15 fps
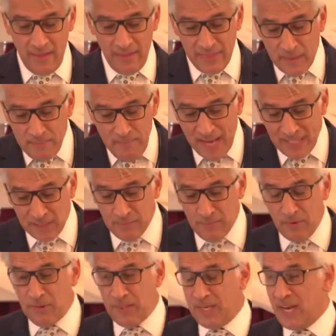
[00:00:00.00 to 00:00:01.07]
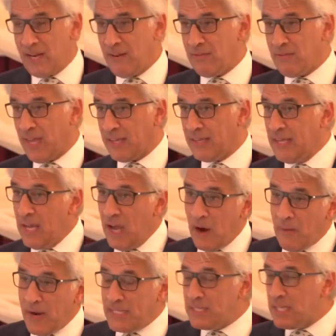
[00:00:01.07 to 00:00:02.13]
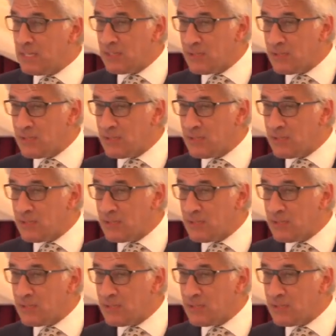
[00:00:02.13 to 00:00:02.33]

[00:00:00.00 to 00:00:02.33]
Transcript: They matter more than anything. Oasis